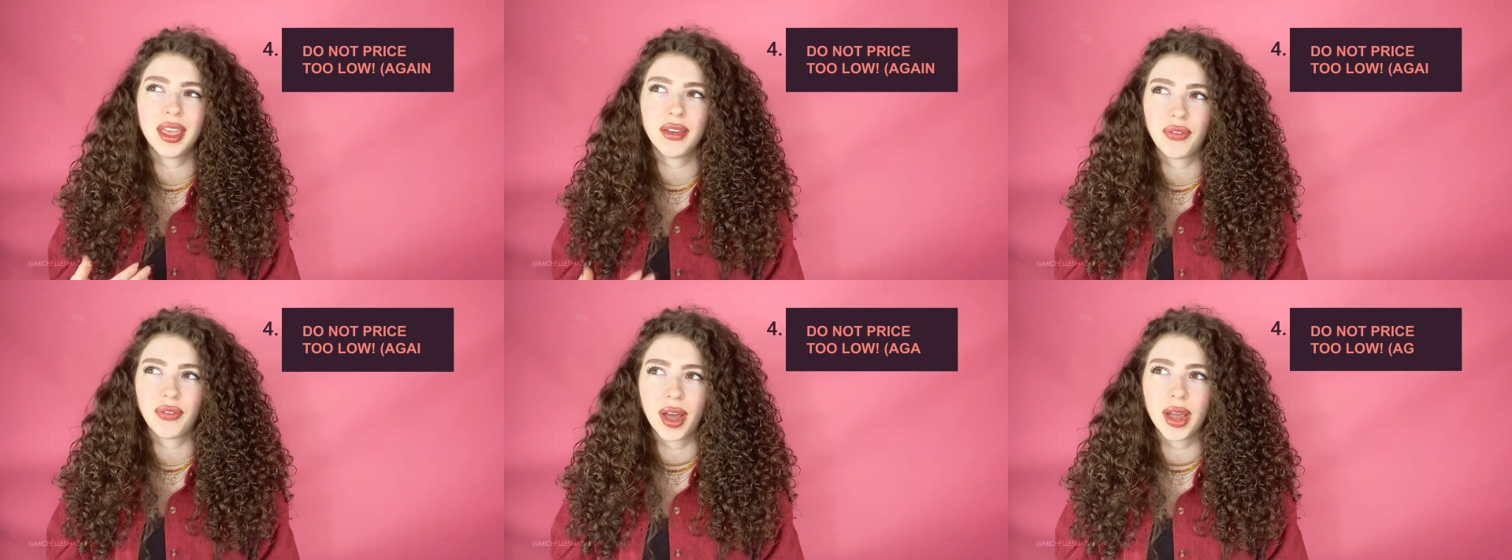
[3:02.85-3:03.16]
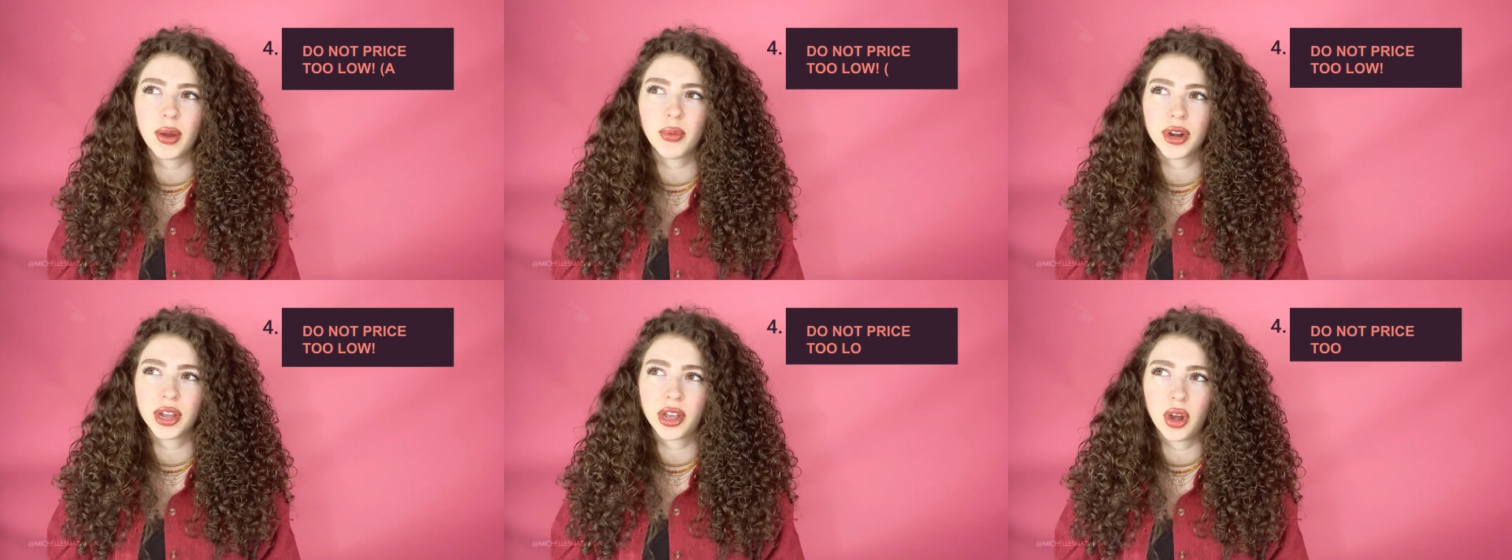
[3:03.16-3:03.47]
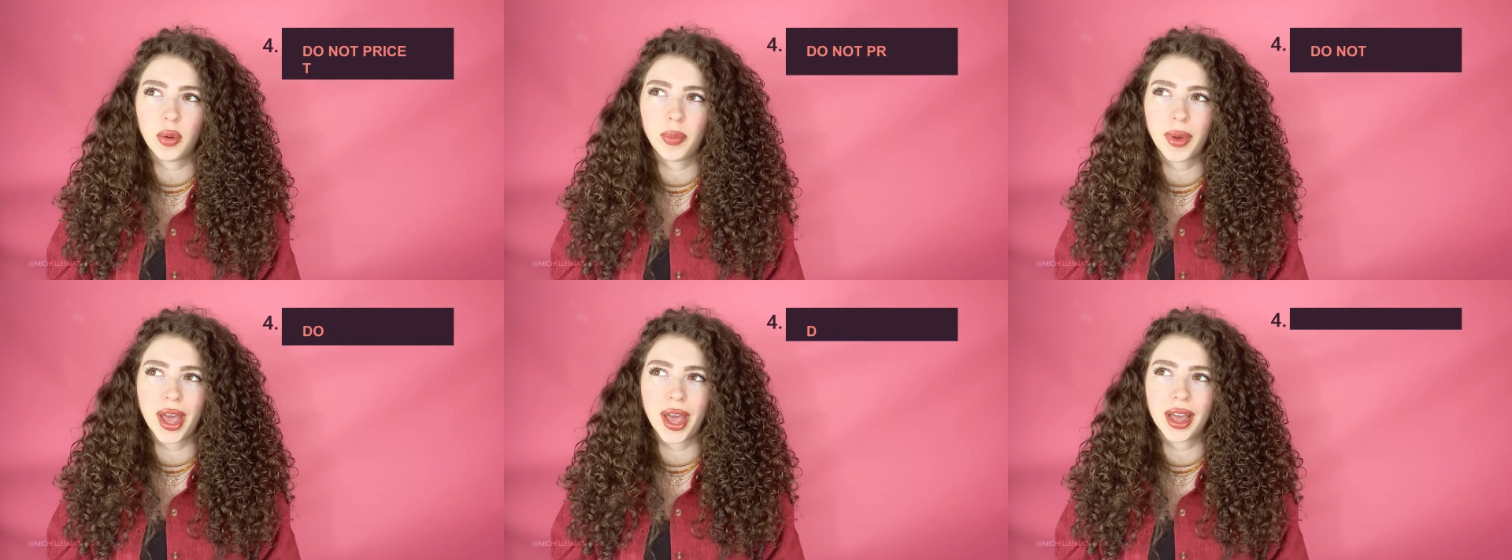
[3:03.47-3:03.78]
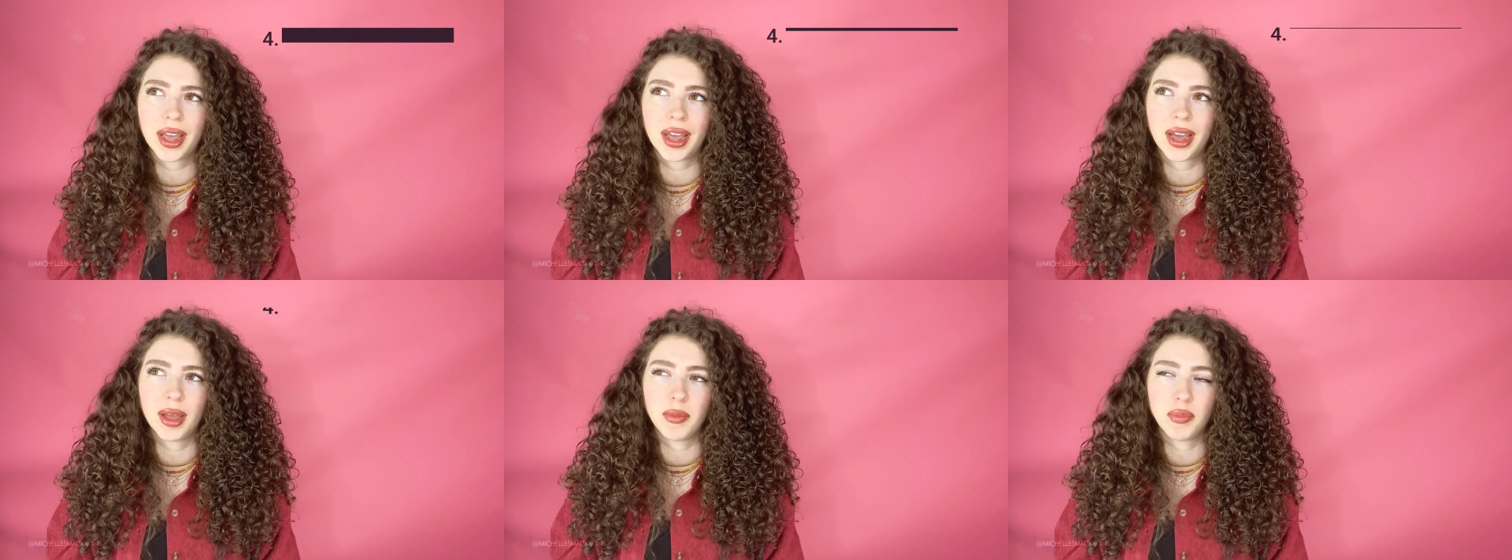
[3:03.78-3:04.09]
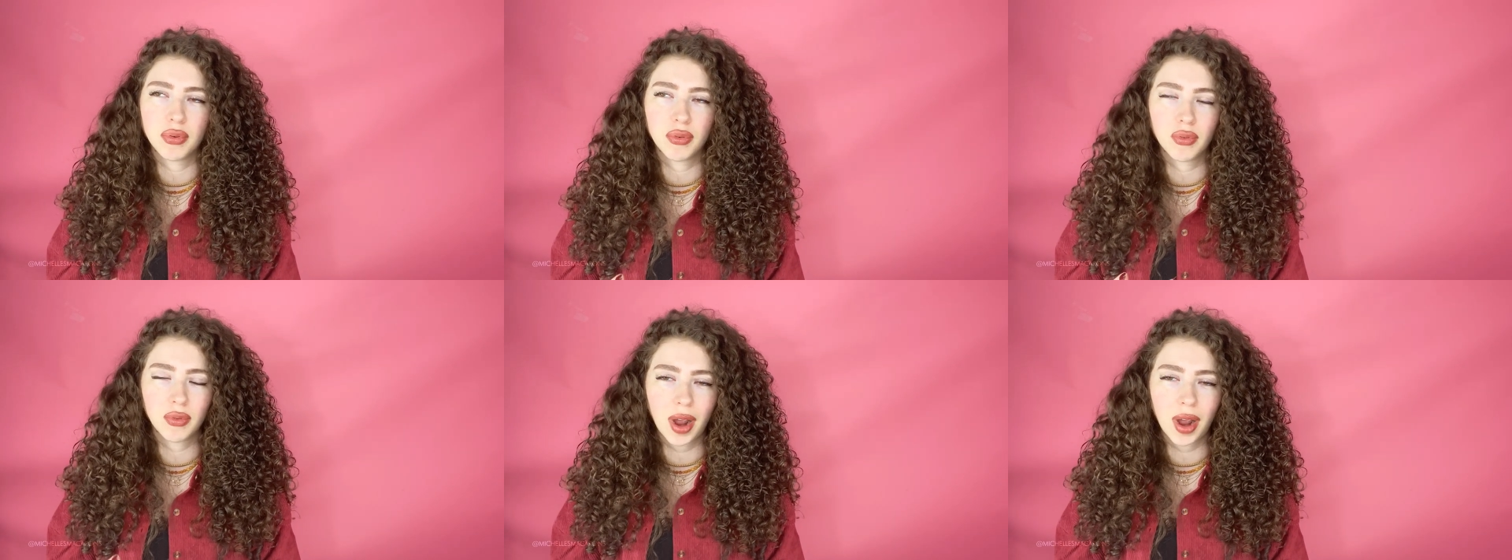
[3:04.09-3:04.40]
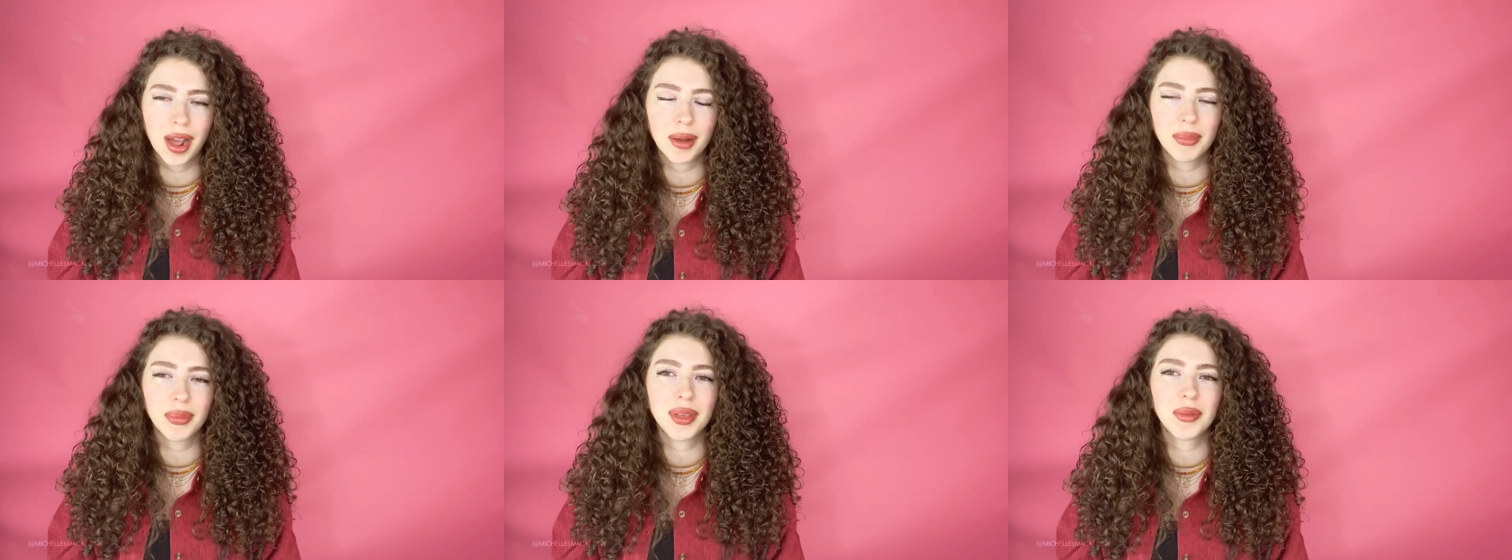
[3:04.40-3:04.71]
If I were to go back, I
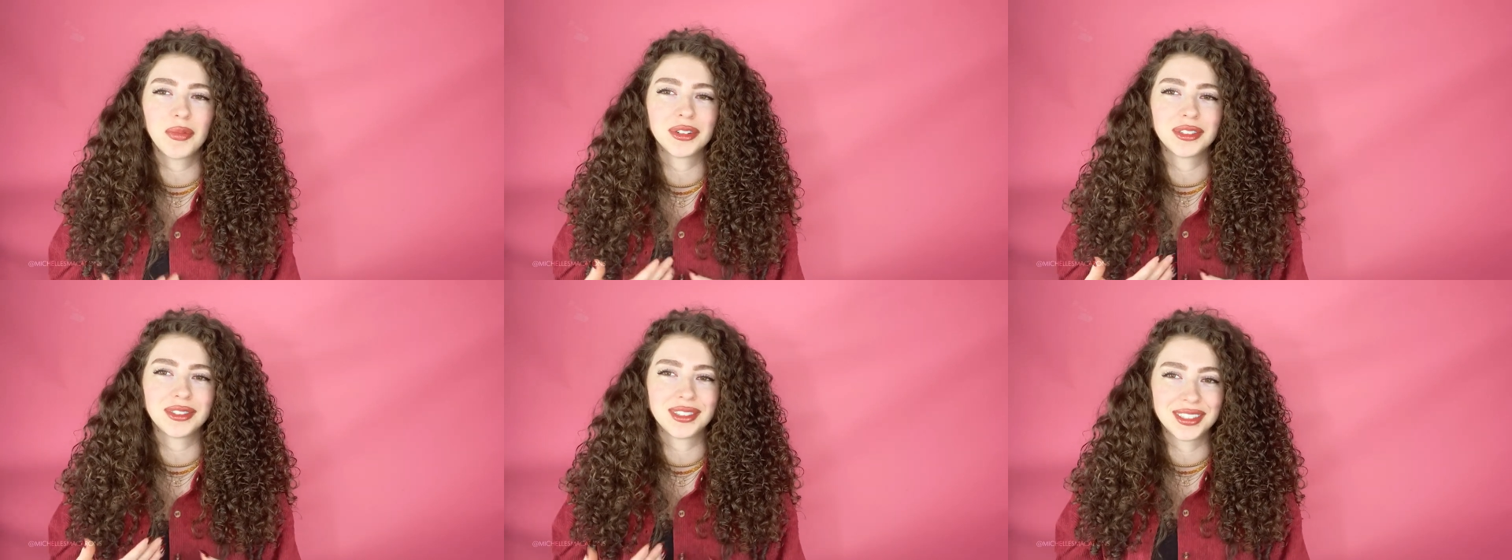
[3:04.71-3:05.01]
probably would